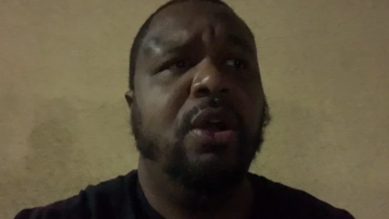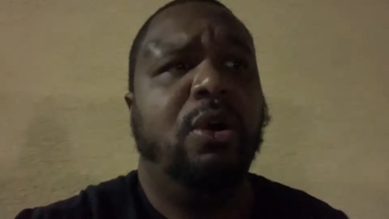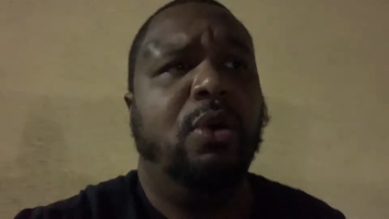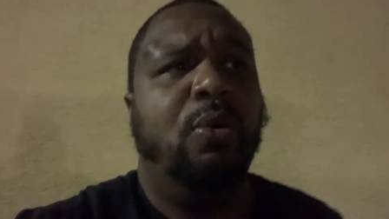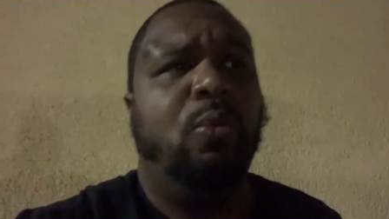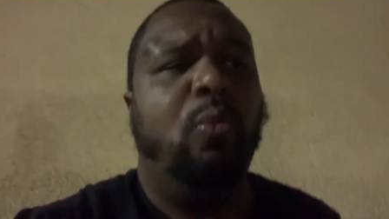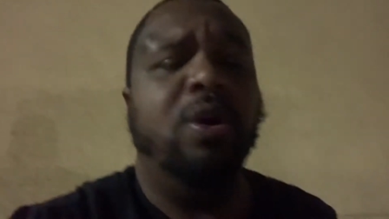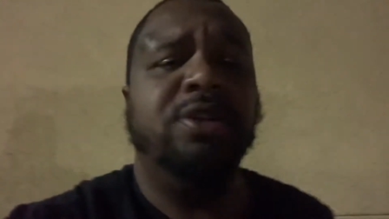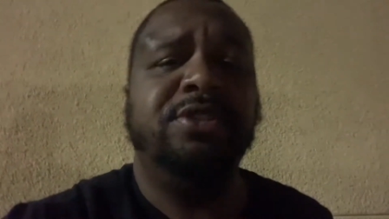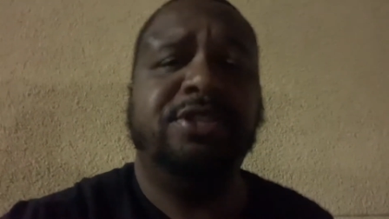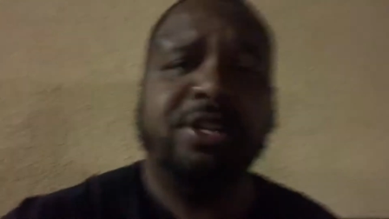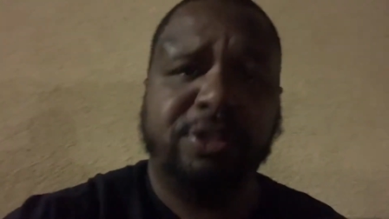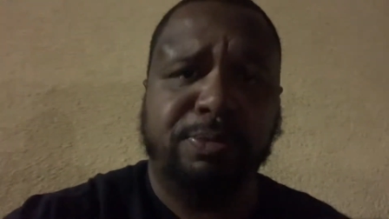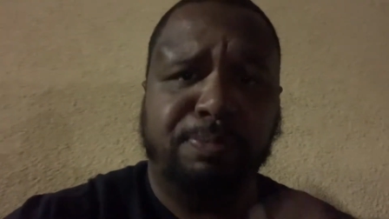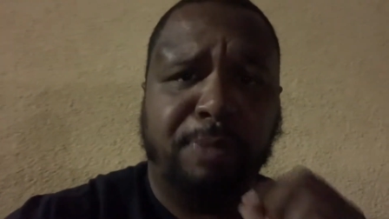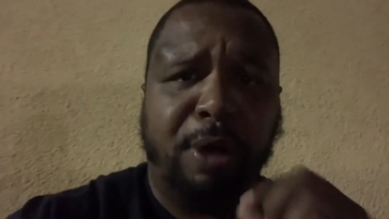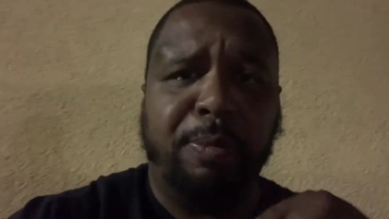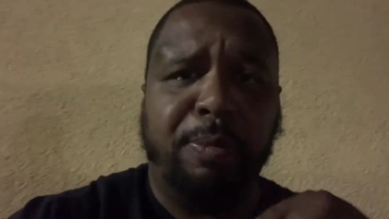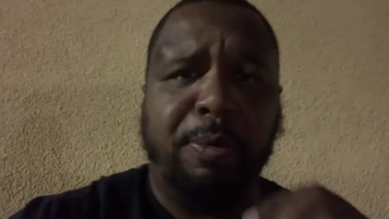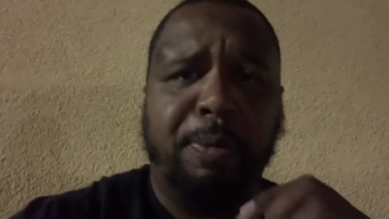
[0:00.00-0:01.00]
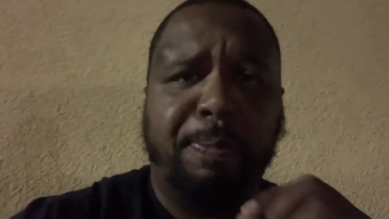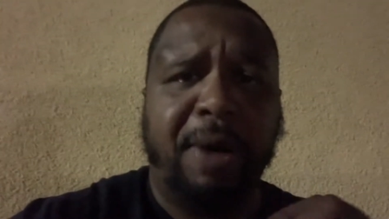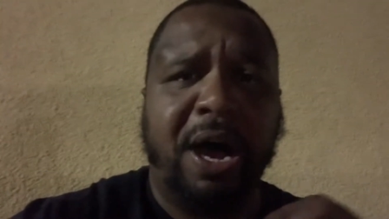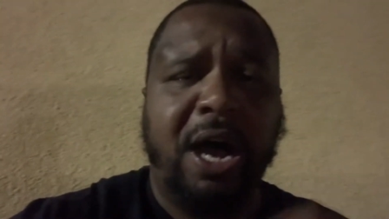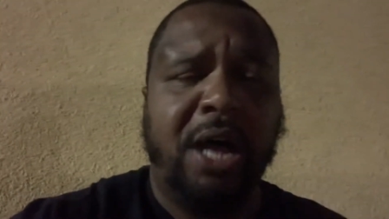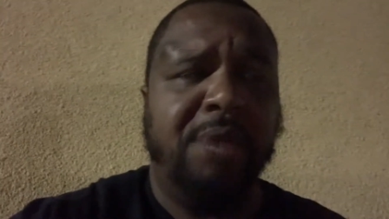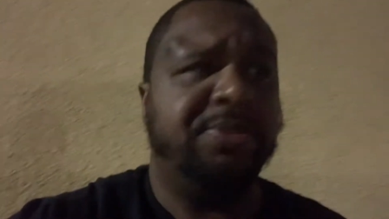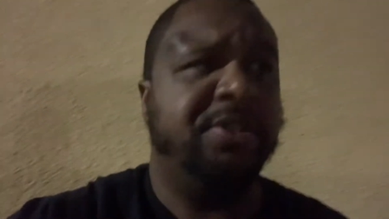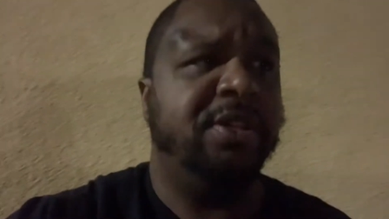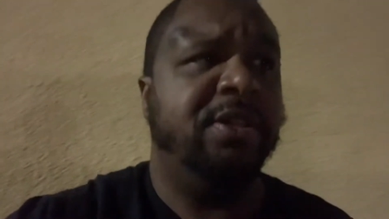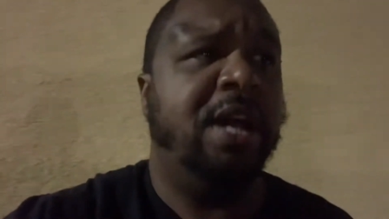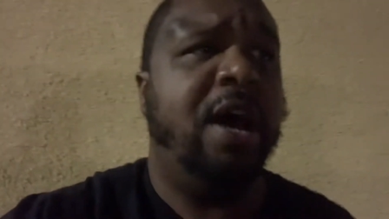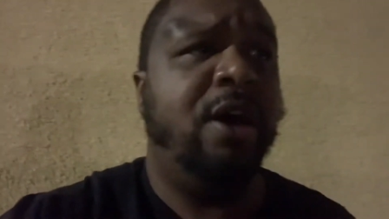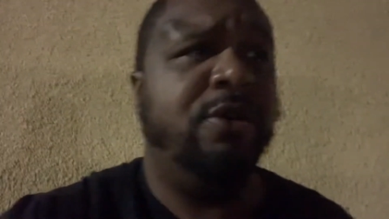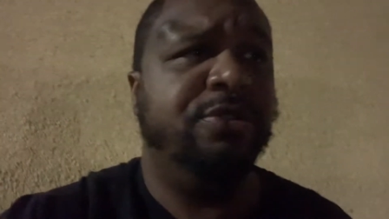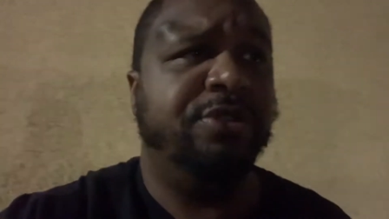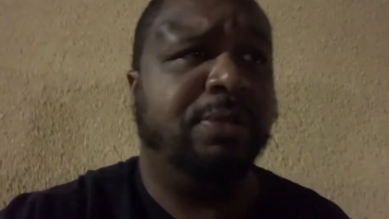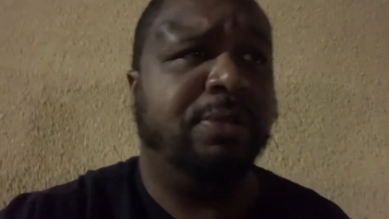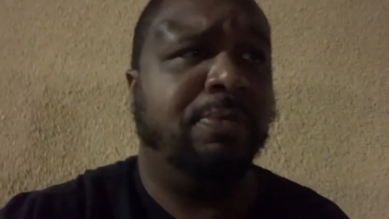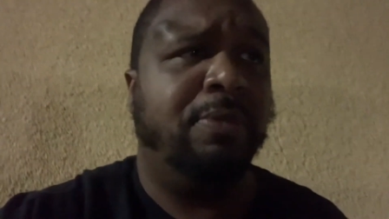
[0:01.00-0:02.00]
Once this bubble pops in the
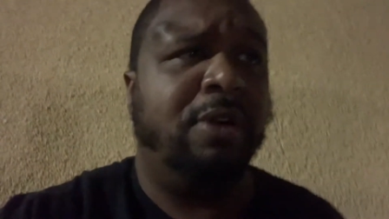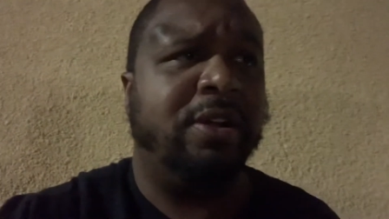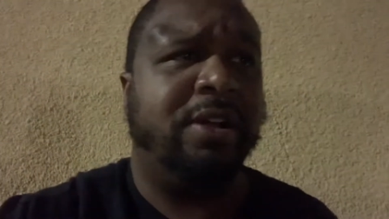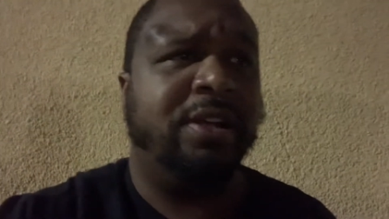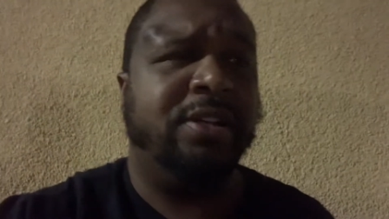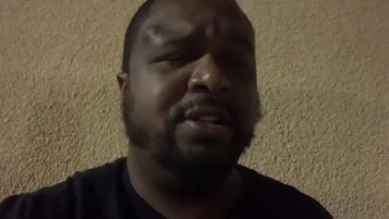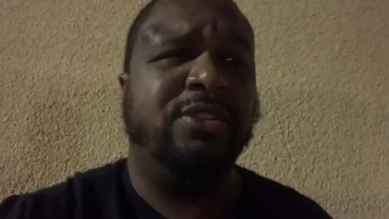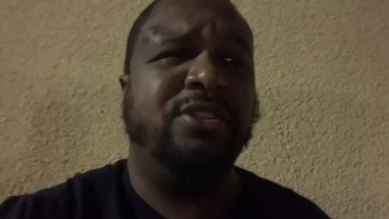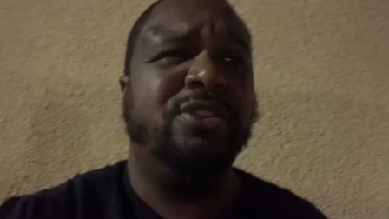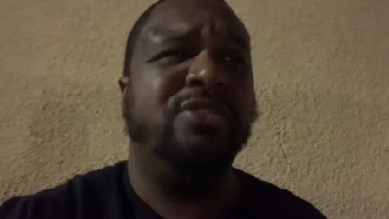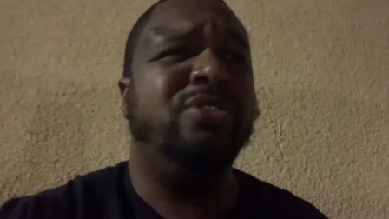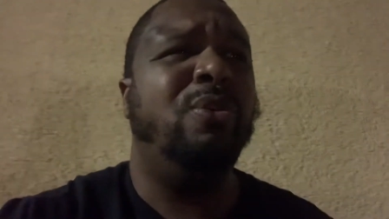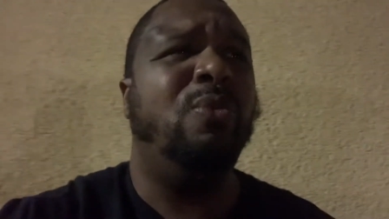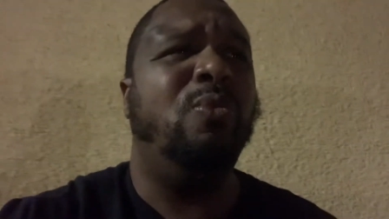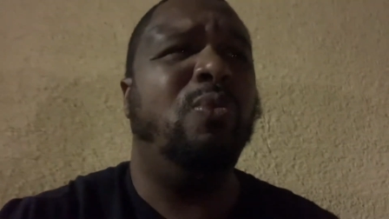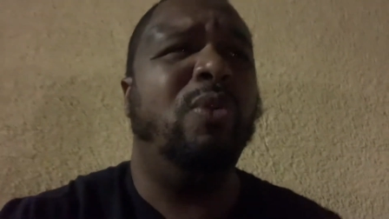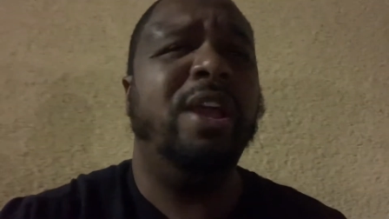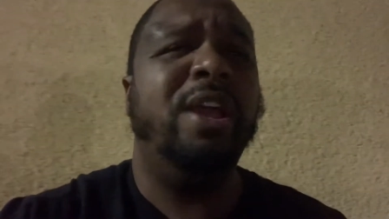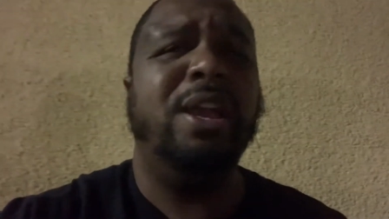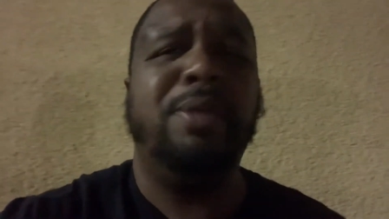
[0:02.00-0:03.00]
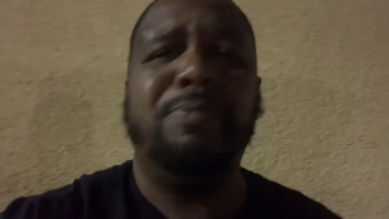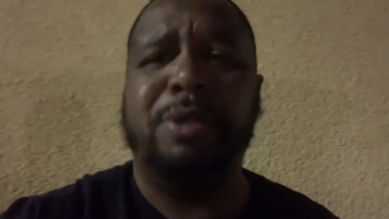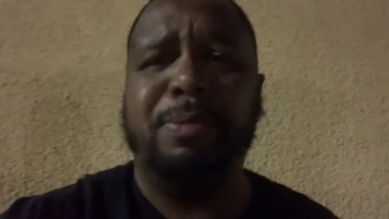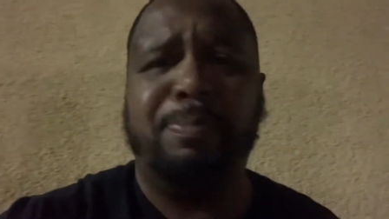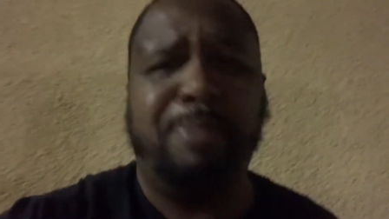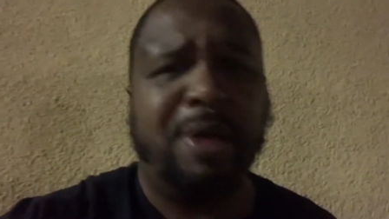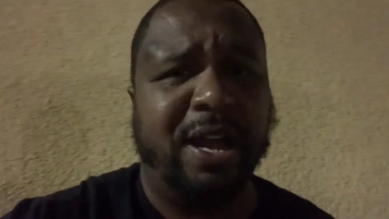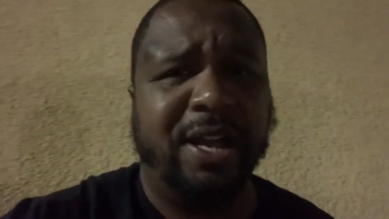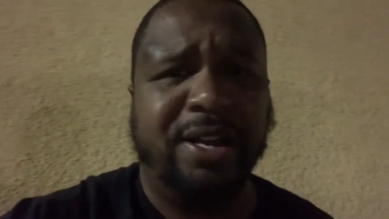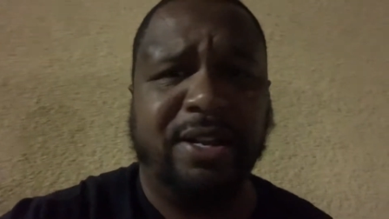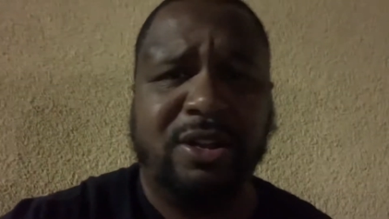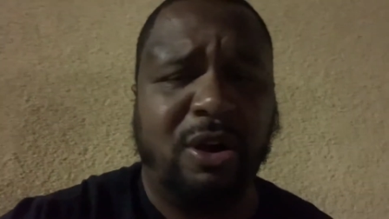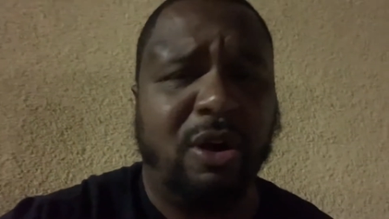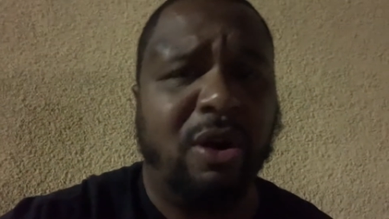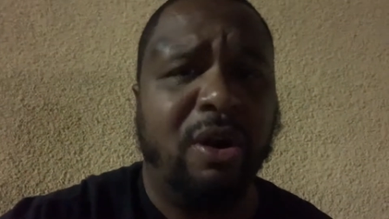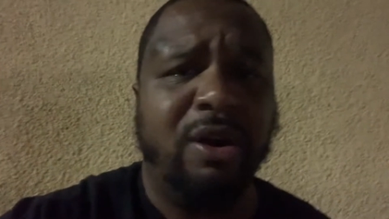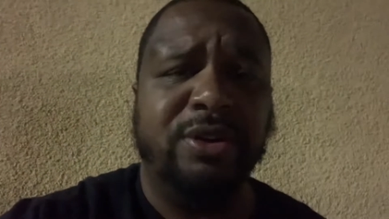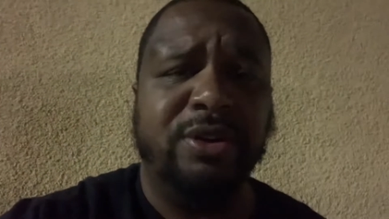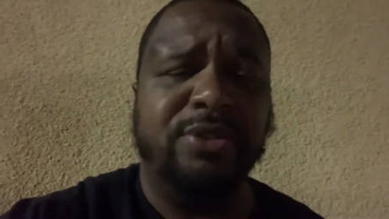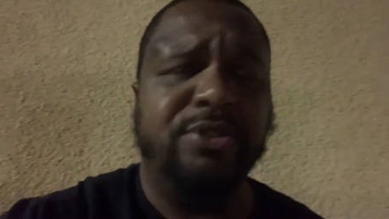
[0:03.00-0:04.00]
housing market, because there's no way I'm going to buy any
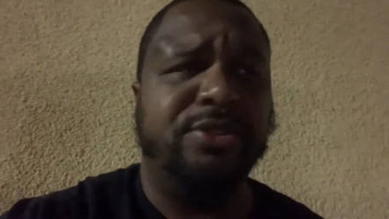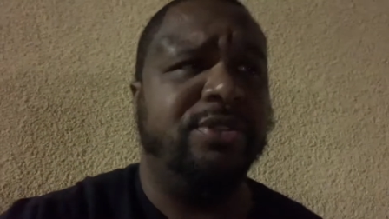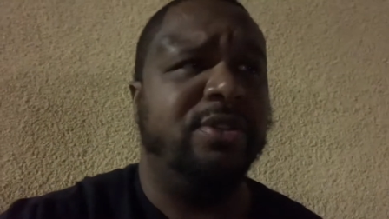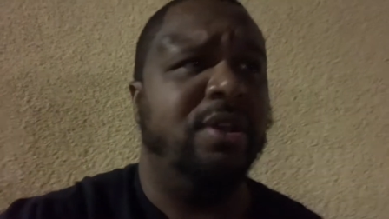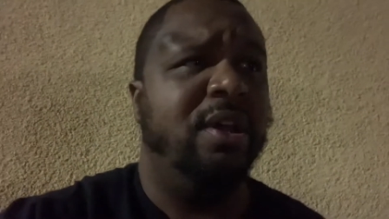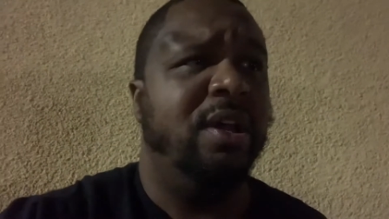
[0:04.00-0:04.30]
cars,